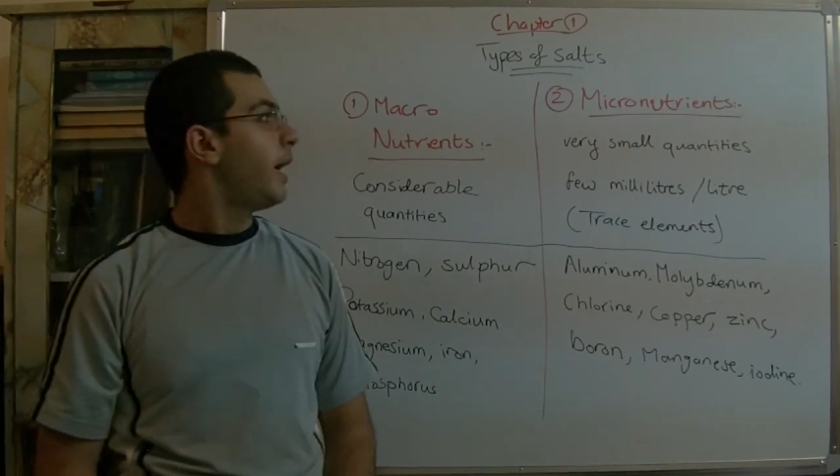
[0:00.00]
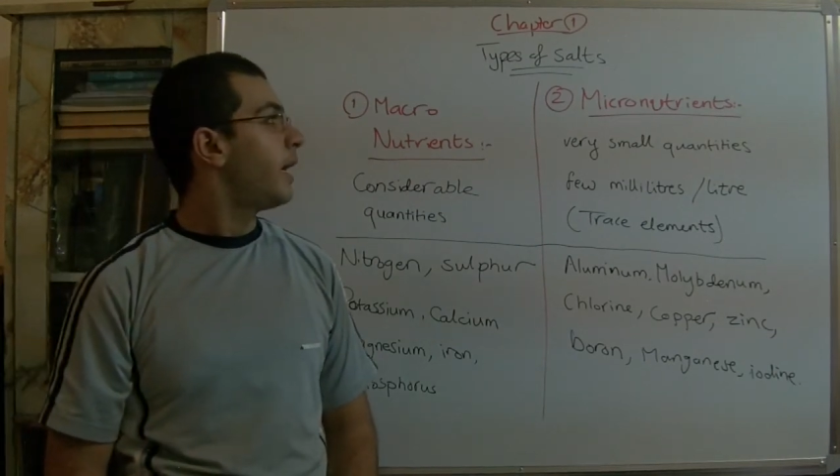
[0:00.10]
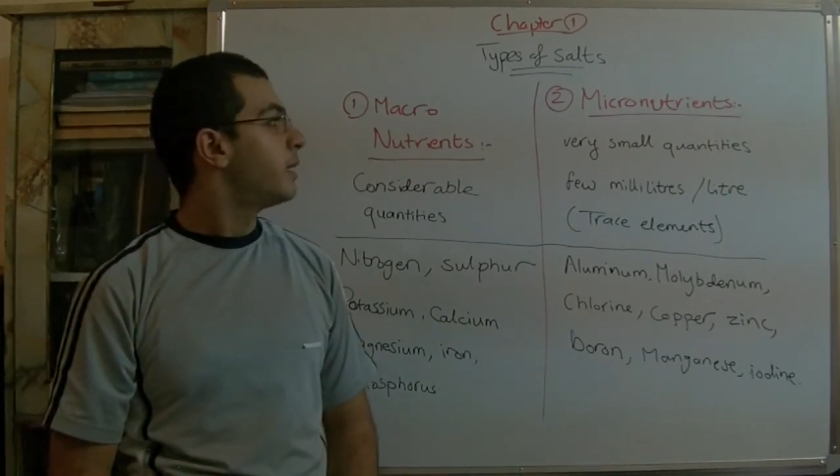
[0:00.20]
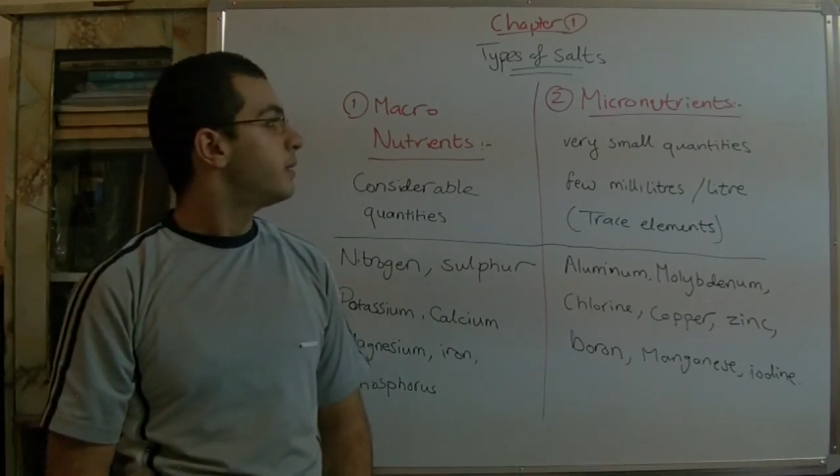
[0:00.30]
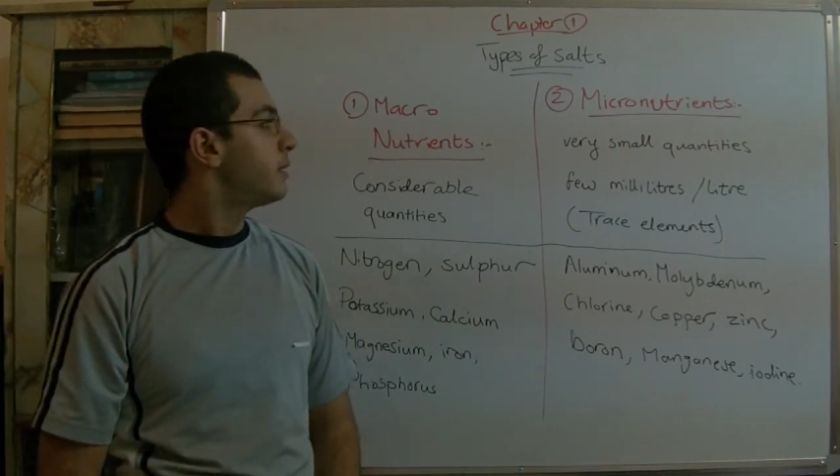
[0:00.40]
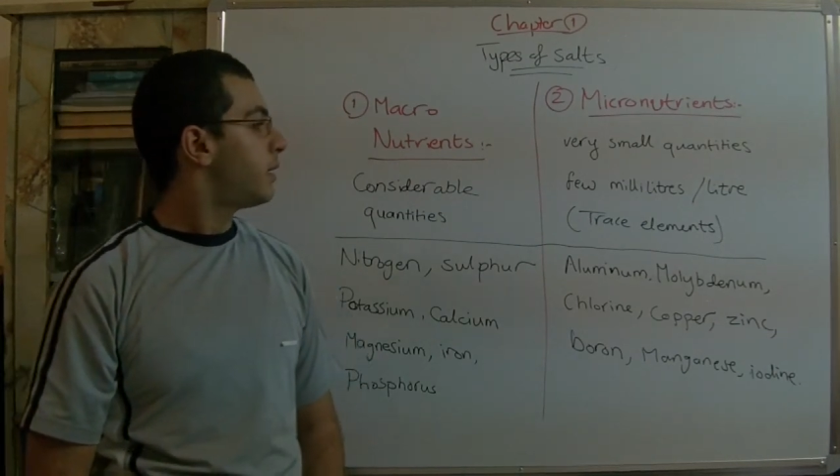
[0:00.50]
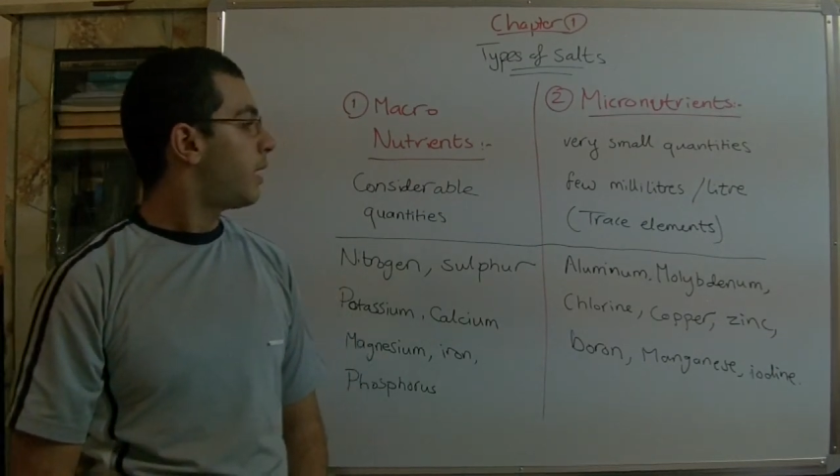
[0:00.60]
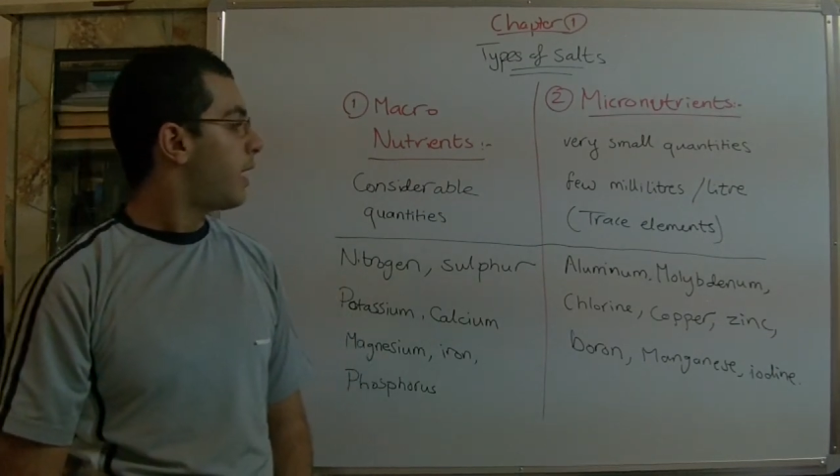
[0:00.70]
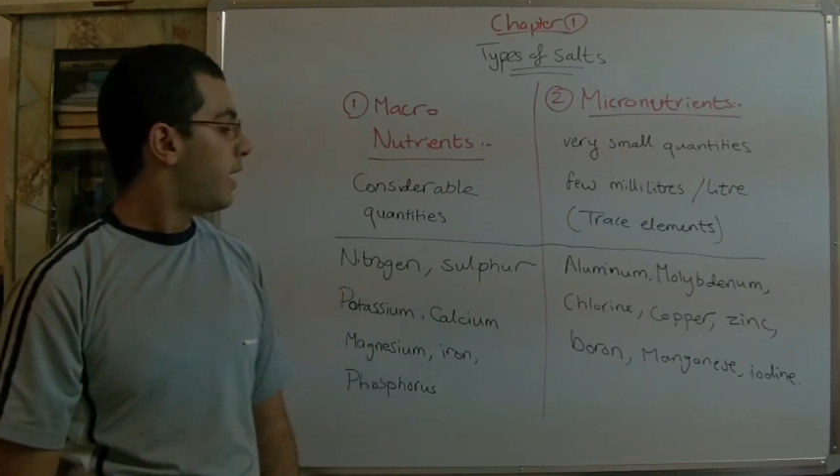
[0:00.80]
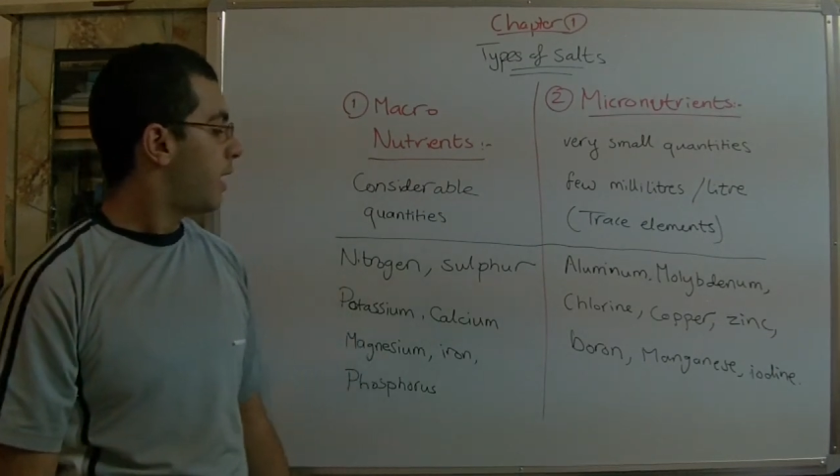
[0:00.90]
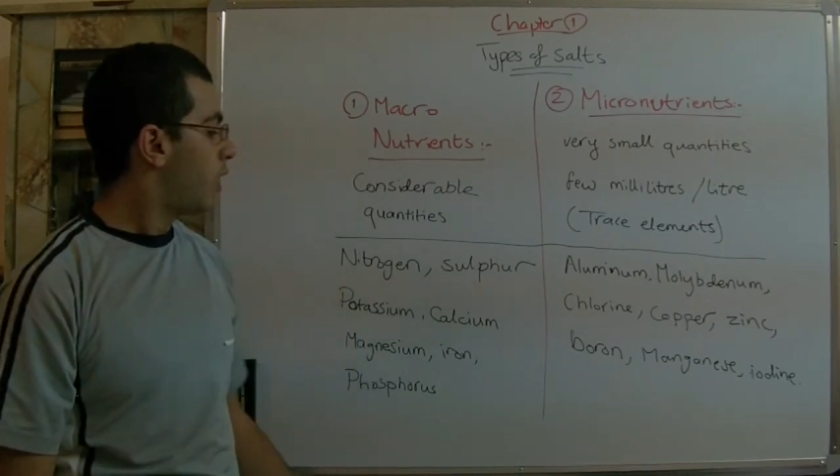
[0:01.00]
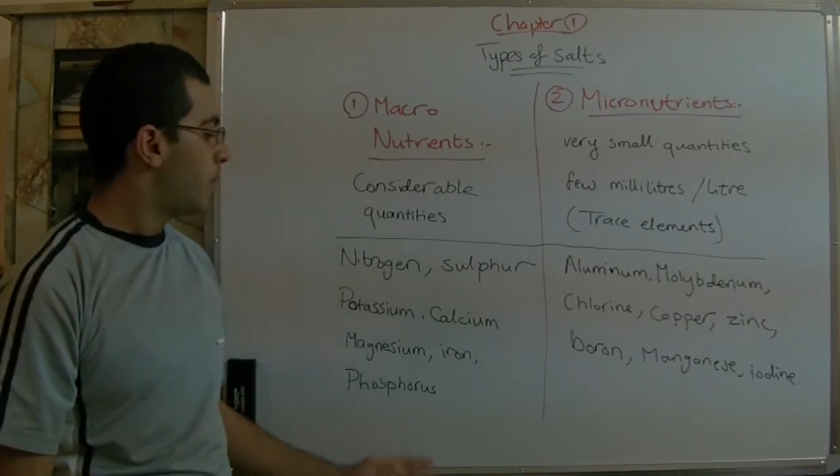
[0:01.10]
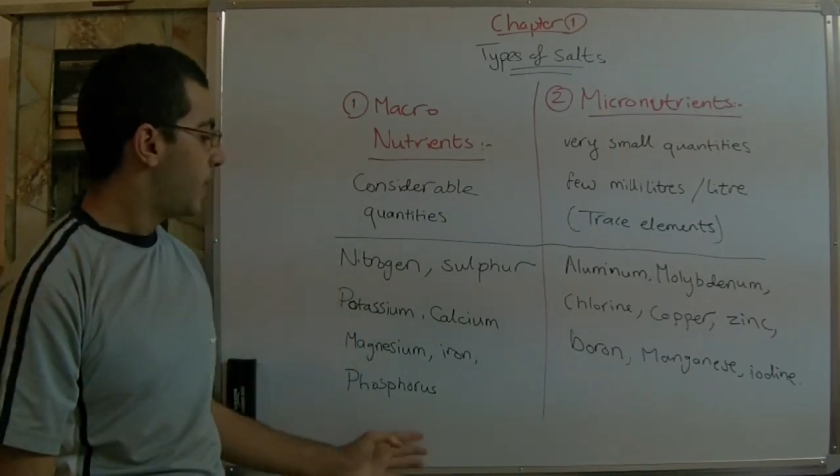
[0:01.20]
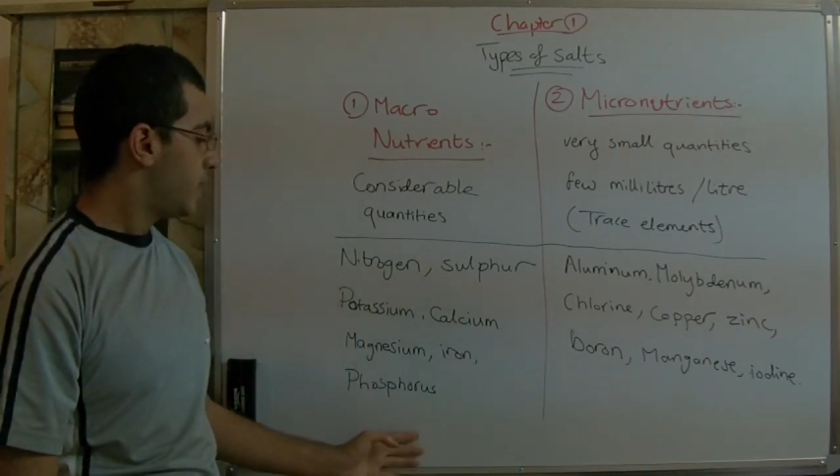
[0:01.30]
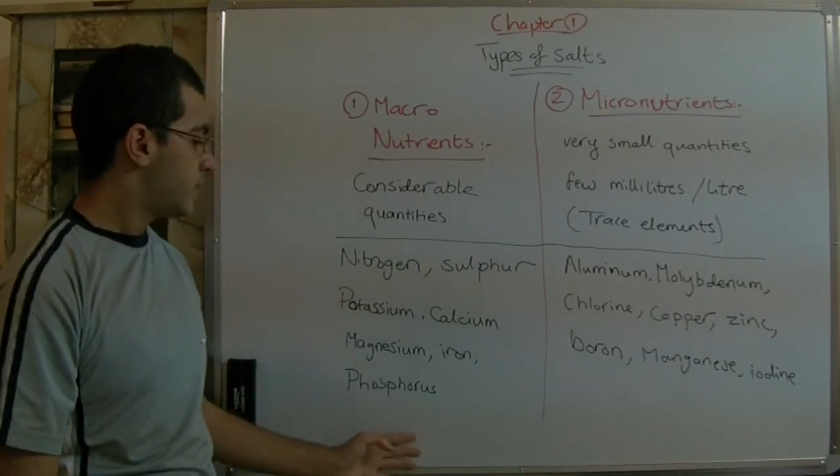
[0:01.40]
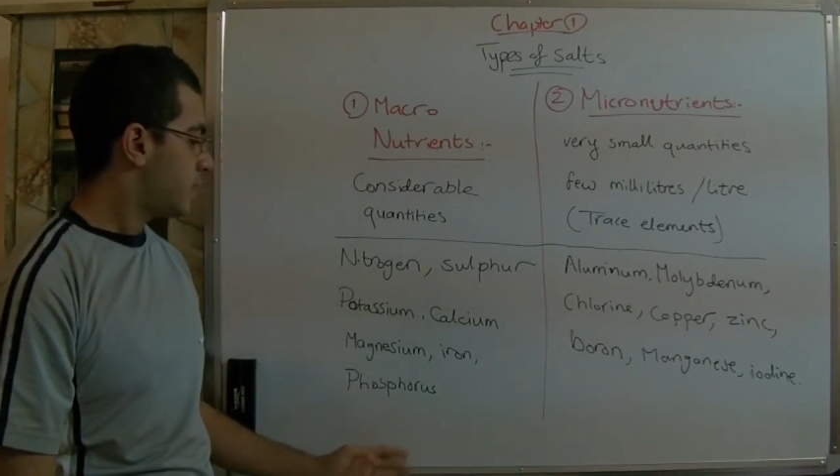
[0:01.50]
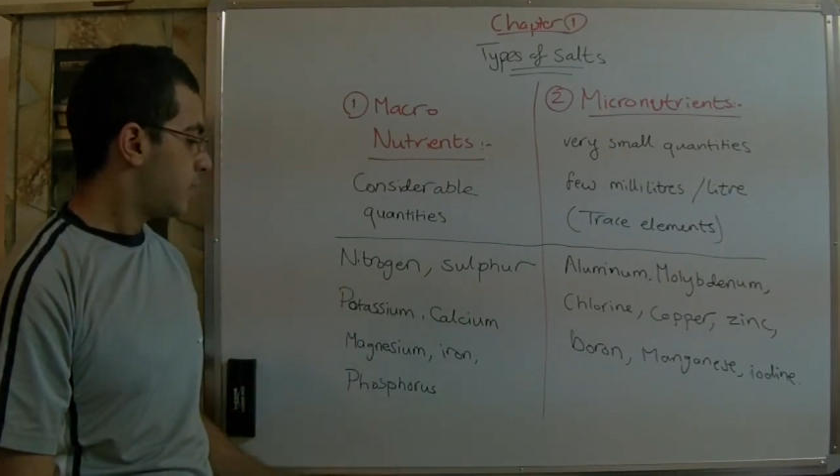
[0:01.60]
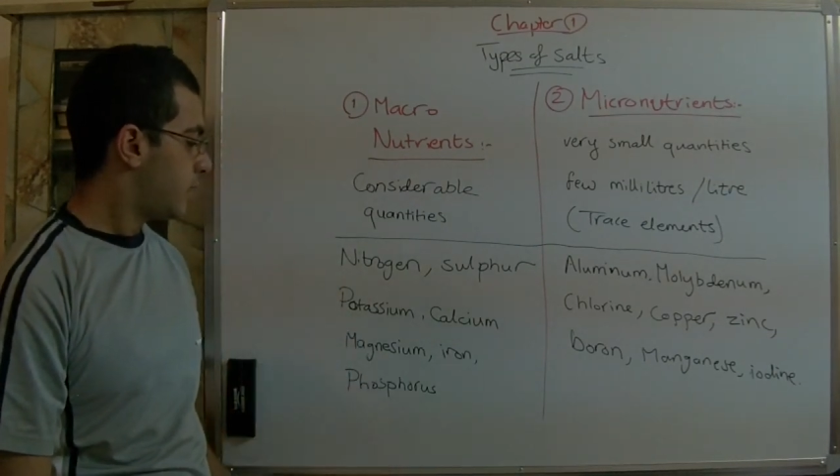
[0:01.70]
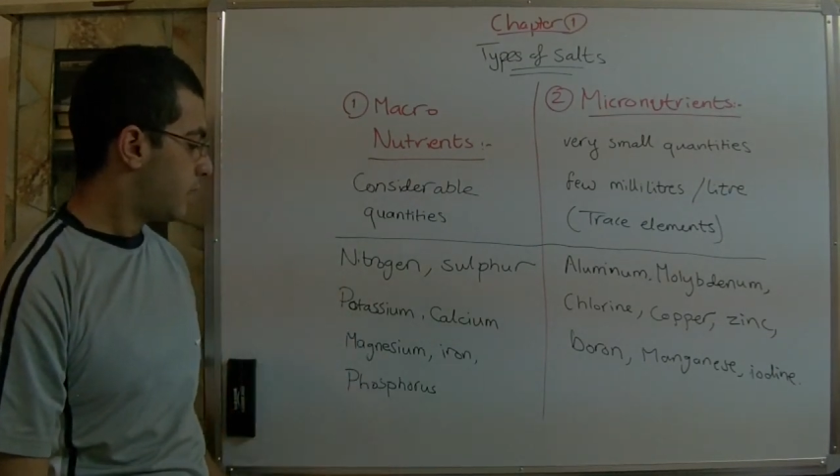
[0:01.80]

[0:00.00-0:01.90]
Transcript: And I hope that